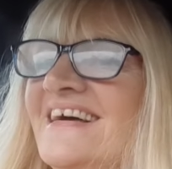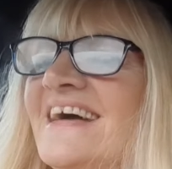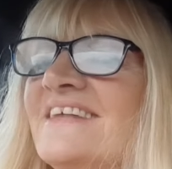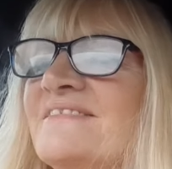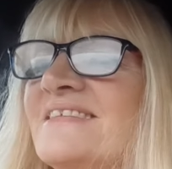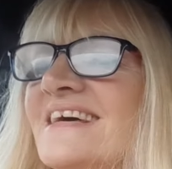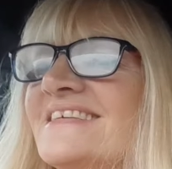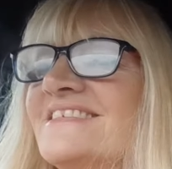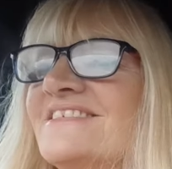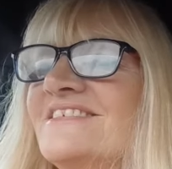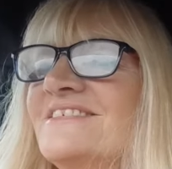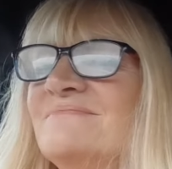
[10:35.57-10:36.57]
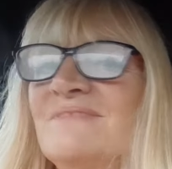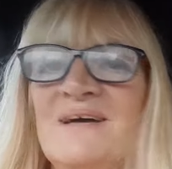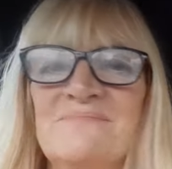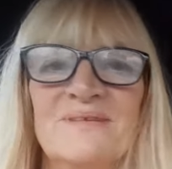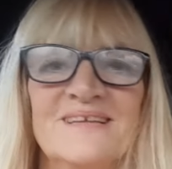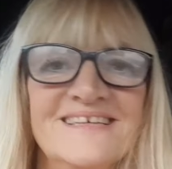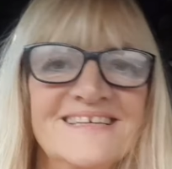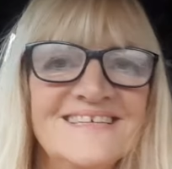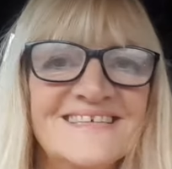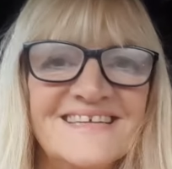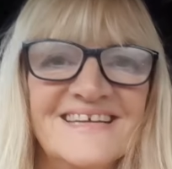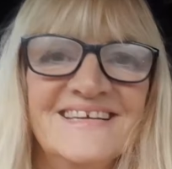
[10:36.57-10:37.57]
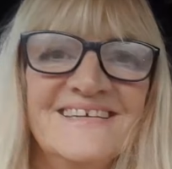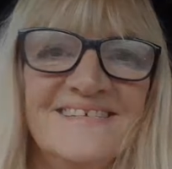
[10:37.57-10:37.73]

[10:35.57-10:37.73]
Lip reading: Anyway, that's good, and right pleased.